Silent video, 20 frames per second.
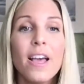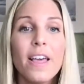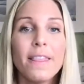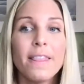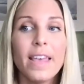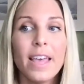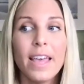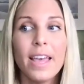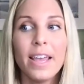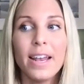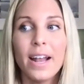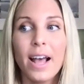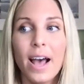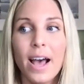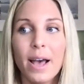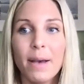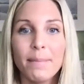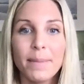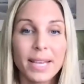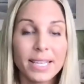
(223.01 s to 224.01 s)
then
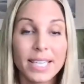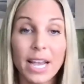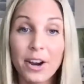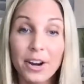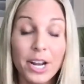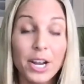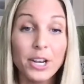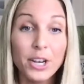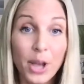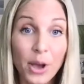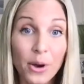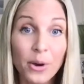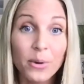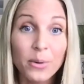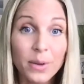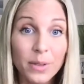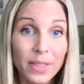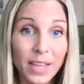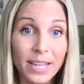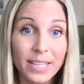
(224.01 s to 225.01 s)
because I already
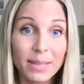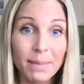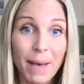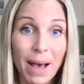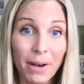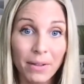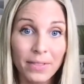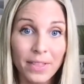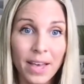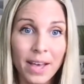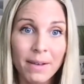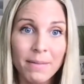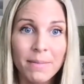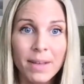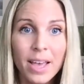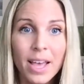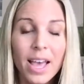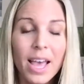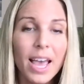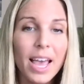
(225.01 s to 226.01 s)
know things about them,
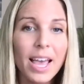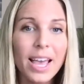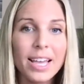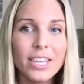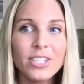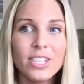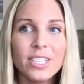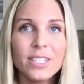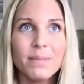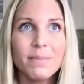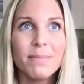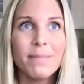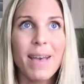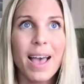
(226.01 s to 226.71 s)
it just